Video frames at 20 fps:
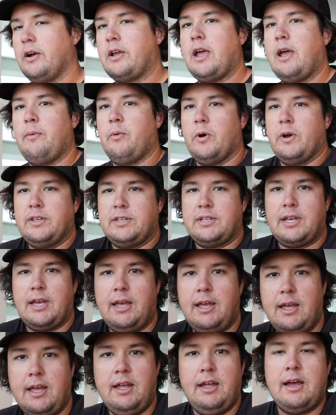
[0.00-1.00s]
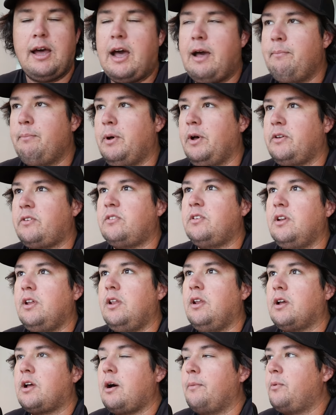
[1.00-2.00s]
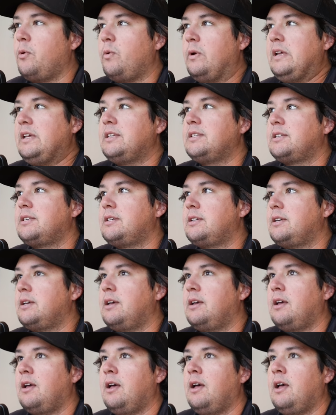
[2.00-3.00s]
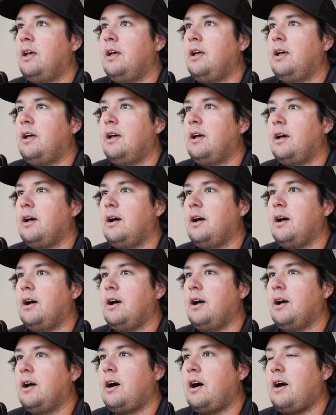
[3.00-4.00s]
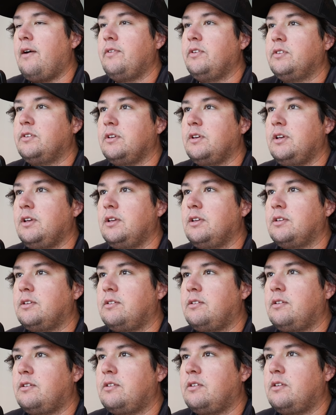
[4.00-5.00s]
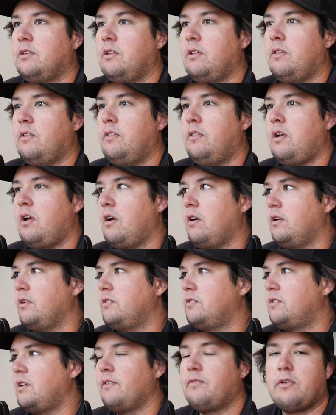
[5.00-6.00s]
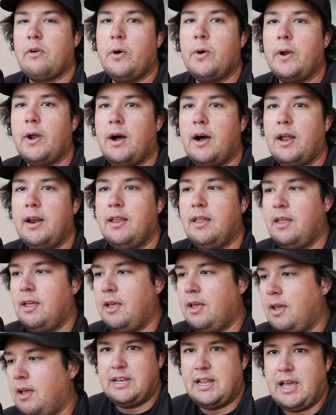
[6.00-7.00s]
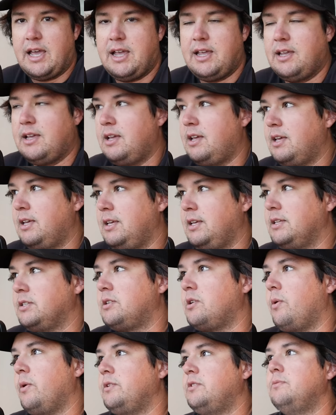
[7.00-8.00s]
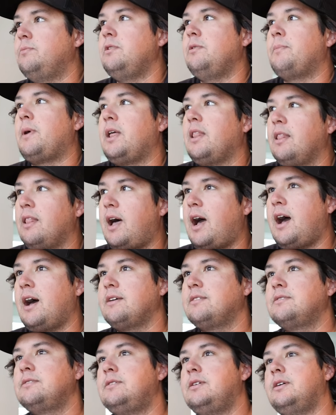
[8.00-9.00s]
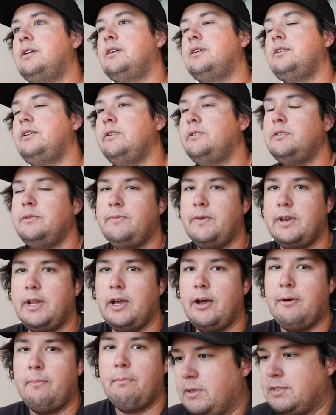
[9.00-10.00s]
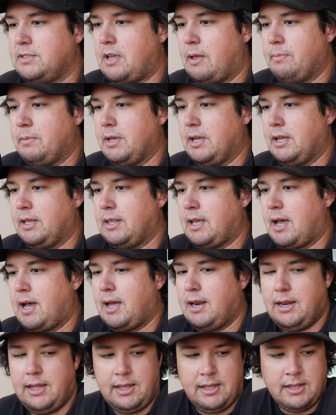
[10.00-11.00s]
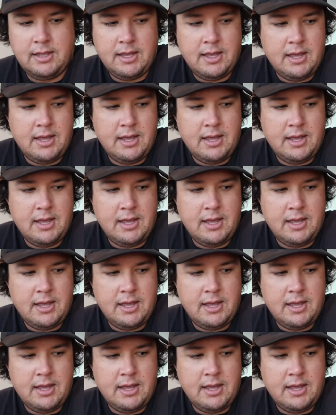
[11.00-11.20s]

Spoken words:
Okay, boys, haven't posted in a couple weeks. Obviously, there is stuff going on. Today is going to be my last YouTube video. It's something that